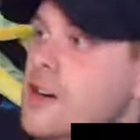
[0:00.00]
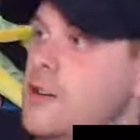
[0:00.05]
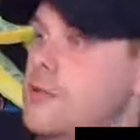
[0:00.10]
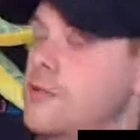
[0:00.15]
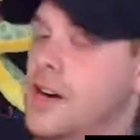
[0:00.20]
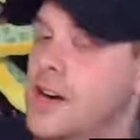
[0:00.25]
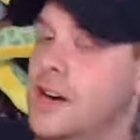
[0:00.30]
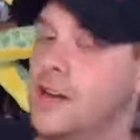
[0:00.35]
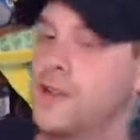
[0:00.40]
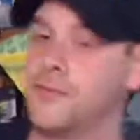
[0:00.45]

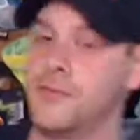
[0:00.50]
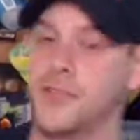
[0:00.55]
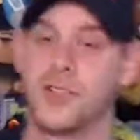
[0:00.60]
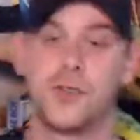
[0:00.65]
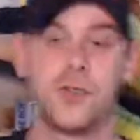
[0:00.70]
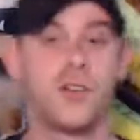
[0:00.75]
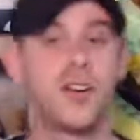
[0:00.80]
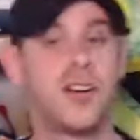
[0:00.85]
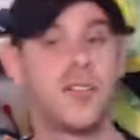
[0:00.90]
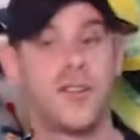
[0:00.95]
where the
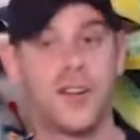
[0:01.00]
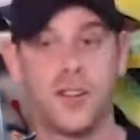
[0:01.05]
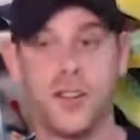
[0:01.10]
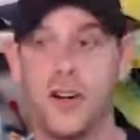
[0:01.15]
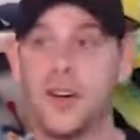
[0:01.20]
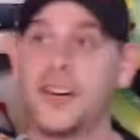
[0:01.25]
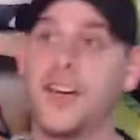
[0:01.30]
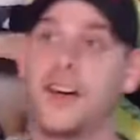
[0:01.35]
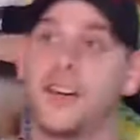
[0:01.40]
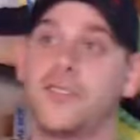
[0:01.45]
majority of the
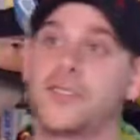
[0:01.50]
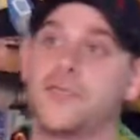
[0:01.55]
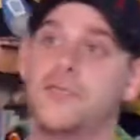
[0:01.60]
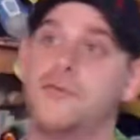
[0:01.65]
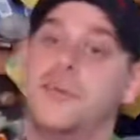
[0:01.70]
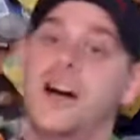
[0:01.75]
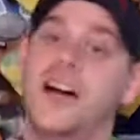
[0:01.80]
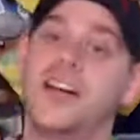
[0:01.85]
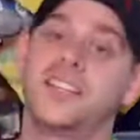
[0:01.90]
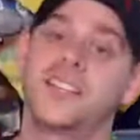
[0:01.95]
Claw Council,
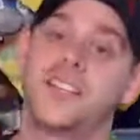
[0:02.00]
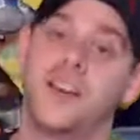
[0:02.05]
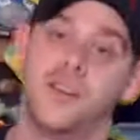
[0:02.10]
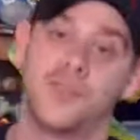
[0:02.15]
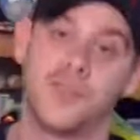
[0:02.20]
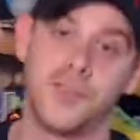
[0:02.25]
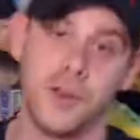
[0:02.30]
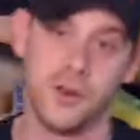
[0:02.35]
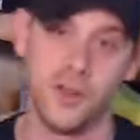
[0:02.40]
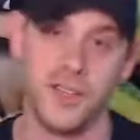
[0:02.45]

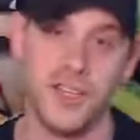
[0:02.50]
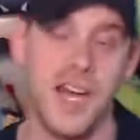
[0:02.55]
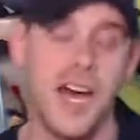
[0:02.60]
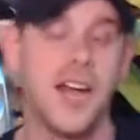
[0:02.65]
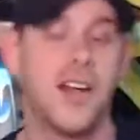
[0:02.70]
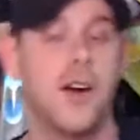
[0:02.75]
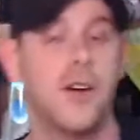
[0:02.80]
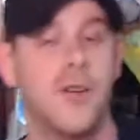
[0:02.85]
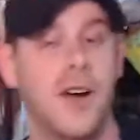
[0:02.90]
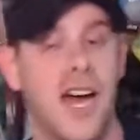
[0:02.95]
myself,
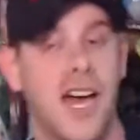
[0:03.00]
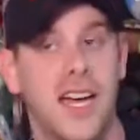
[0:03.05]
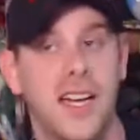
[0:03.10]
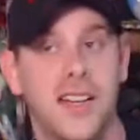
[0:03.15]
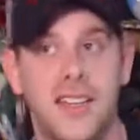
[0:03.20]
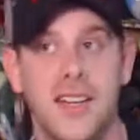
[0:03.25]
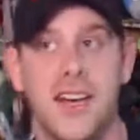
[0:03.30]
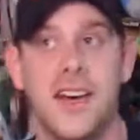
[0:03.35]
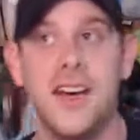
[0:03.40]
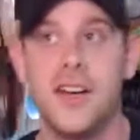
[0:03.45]

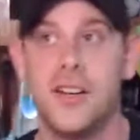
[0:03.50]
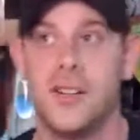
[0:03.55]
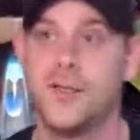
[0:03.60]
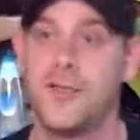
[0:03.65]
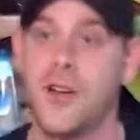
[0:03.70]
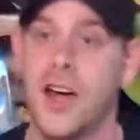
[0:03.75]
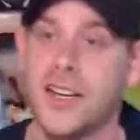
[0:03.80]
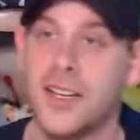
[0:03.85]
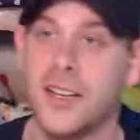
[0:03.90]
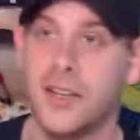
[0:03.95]
Noladad08,
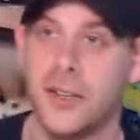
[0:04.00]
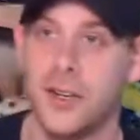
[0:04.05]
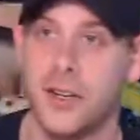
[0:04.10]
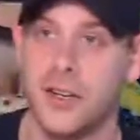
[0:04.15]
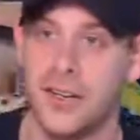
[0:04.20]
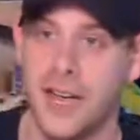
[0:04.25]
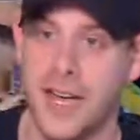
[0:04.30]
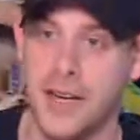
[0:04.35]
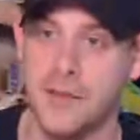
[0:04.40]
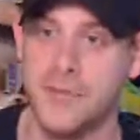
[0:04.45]
Dragon
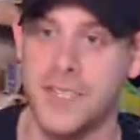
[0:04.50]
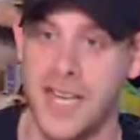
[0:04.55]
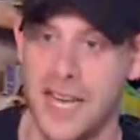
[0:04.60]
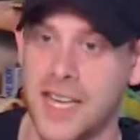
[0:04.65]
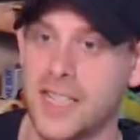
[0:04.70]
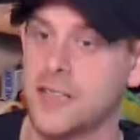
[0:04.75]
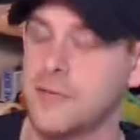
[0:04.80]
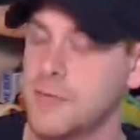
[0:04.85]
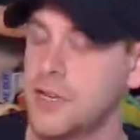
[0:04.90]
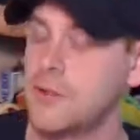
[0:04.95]
Claw Games,
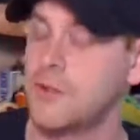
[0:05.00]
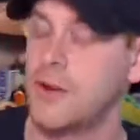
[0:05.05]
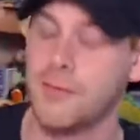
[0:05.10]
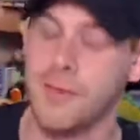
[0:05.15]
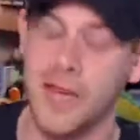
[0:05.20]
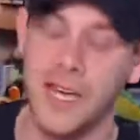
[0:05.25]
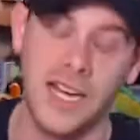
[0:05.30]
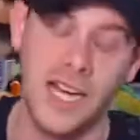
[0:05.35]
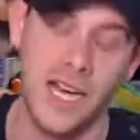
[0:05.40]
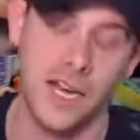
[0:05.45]
and the Midway
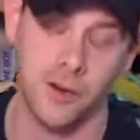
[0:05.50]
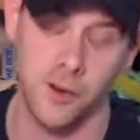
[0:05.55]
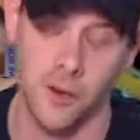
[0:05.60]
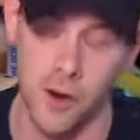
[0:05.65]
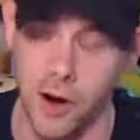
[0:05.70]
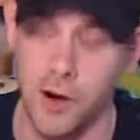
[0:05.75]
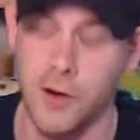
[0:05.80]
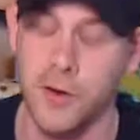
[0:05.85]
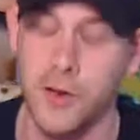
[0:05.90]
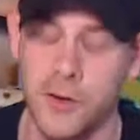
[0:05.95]
Maniac are
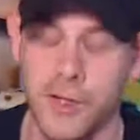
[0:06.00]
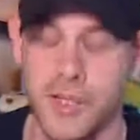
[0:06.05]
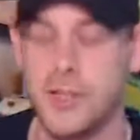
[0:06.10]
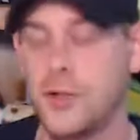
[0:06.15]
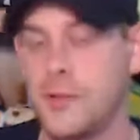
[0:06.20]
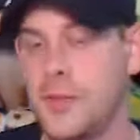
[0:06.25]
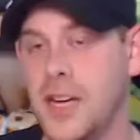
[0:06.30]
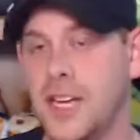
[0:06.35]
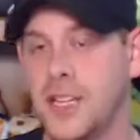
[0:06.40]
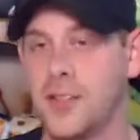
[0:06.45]
all going
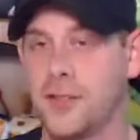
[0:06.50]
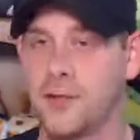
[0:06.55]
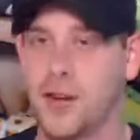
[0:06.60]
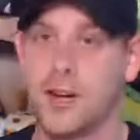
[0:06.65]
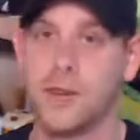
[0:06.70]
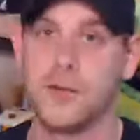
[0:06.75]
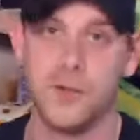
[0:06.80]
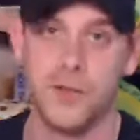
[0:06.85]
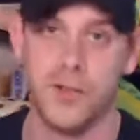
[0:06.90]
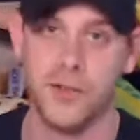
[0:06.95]
to be at the
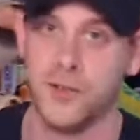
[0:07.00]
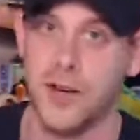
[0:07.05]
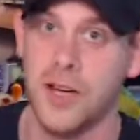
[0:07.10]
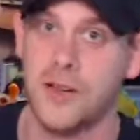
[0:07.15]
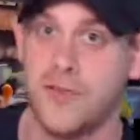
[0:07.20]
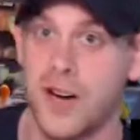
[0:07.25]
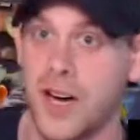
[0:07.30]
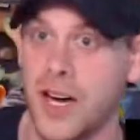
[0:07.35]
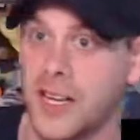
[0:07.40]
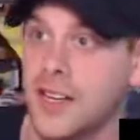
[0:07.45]
Round 1
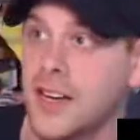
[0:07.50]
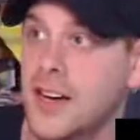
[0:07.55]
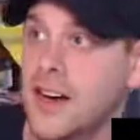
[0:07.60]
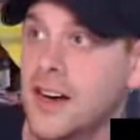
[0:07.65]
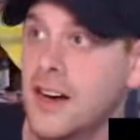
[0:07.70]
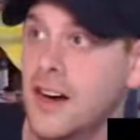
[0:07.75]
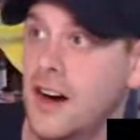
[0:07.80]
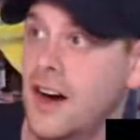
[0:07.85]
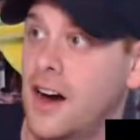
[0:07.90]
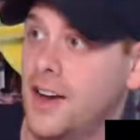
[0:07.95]
Grapevine
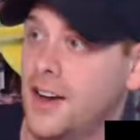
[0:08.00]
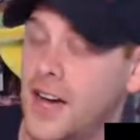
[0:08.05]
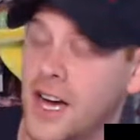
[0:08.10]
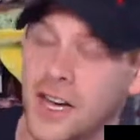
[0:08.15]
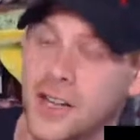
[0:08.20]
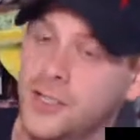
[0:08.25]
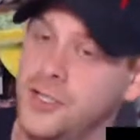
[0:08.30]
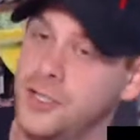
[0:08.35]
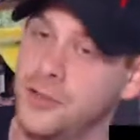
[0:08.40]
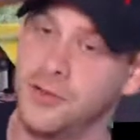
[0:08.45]
on
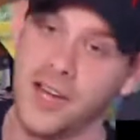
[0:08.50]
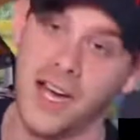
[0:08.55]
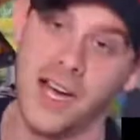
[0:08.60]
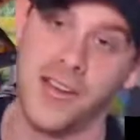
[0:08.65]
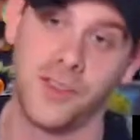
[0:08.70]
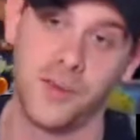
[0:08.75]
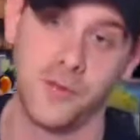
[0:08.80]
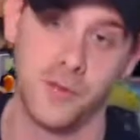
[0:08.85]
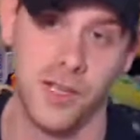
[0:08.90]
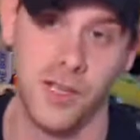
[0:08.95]
June
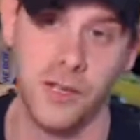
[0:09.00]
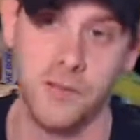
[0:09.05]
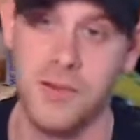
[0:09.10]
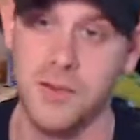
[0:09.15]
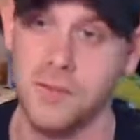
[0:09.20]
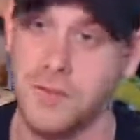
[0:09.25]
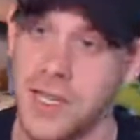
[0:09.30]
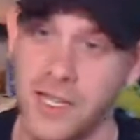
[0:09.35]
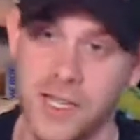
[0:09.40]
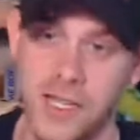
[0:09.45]
9th, and we're going to
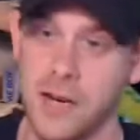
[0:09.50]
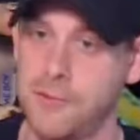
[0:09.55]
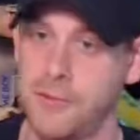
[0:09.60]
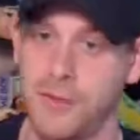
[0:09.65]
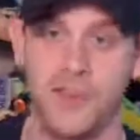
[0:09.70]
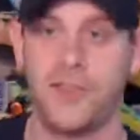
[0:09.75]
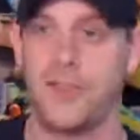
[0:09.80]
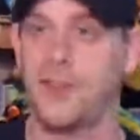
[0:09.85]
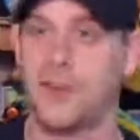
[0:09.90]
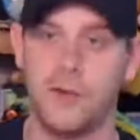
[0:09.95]
be meeting up
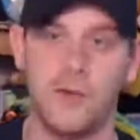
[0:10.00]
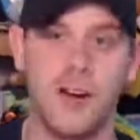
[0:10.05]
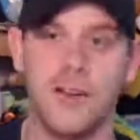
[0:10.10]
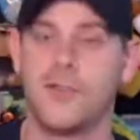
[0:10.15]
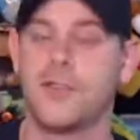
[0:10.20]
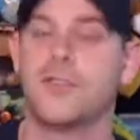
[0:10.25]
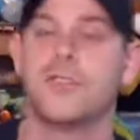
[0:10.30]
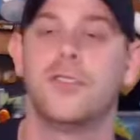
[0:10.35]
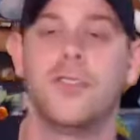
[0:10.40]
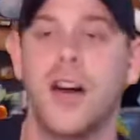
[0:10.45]
with
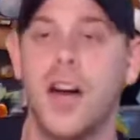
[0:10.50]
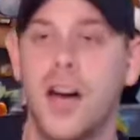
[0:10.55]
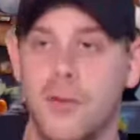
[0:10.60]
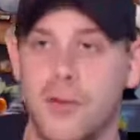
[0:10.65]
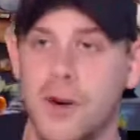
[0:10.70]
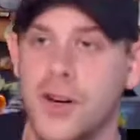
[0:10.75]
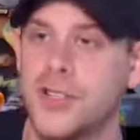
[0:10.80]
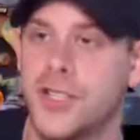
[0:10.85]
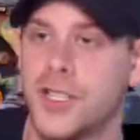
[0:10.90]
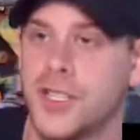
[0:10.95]
whoever
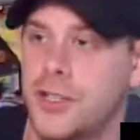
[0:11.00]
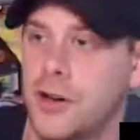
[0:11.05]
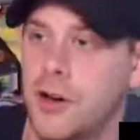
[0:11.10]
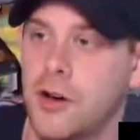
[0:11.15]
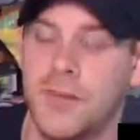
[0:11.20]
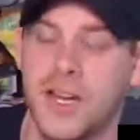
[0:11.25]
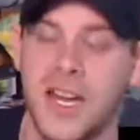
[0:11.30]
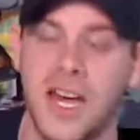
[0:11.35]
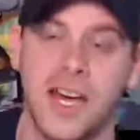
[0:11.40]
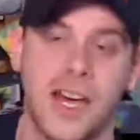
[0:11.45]
wants to show
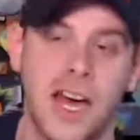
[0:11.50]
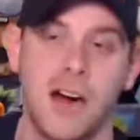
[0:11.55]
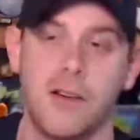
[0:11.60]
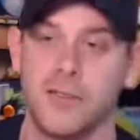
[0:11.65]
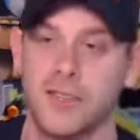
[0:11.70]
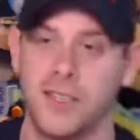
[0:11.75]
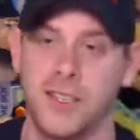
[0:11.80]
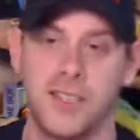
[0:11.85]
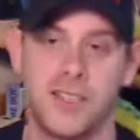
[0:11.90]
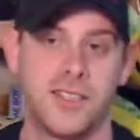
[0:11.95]
up and hang out
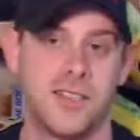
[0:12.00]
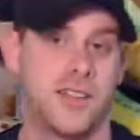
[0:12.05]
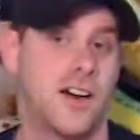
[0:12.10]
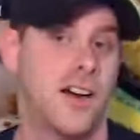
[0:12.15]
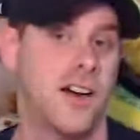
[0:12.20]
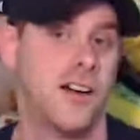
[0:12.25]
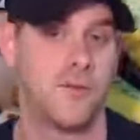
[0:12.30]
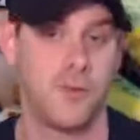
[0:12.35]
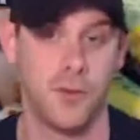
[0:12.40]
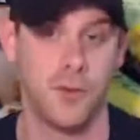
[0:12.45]
with us,
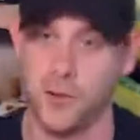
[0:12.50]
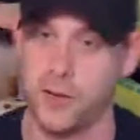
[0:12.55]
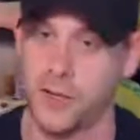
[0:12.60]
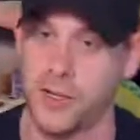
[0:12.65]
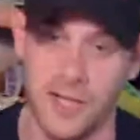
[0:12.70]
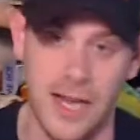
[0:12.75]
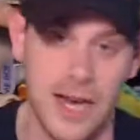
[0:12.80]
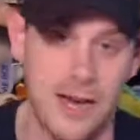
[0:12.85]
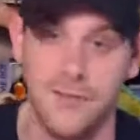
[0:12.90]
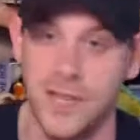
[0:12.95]
record
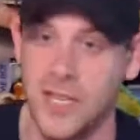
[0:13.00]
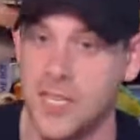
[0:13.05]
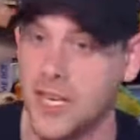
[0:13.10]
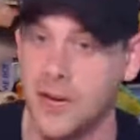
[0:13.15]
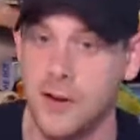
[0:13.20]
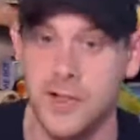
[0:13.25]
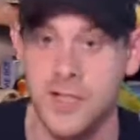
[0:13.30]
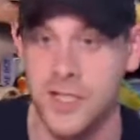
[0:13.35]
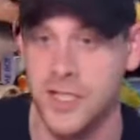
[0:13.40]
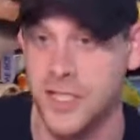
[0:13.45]
collab
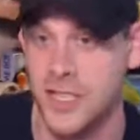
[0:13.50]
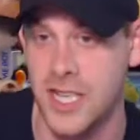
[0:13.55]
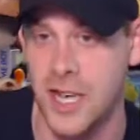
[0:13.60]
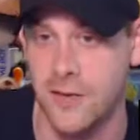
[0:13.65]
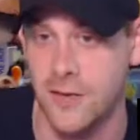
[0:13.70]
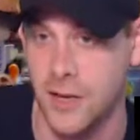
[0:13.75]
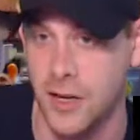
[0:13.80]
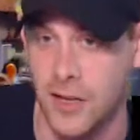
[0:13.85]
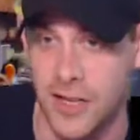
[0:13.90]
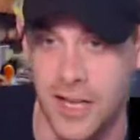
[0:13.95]
videos, and just
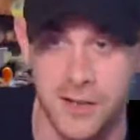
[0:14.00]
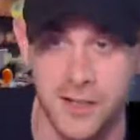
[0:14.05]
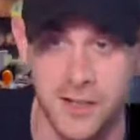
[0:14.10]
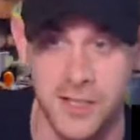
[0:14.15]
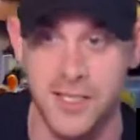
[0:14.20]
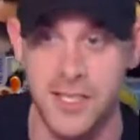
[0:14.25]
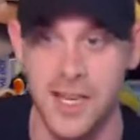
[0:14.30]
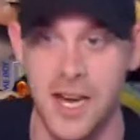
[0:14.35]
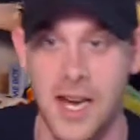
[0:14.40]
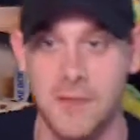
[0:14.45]
have an all-out
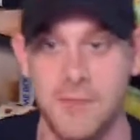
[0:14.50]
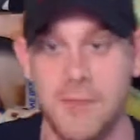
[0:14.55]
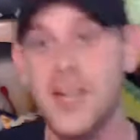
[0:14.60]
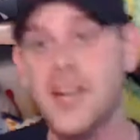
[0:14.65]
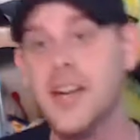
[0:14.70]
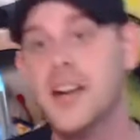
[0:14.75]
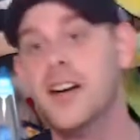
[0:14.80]
good time.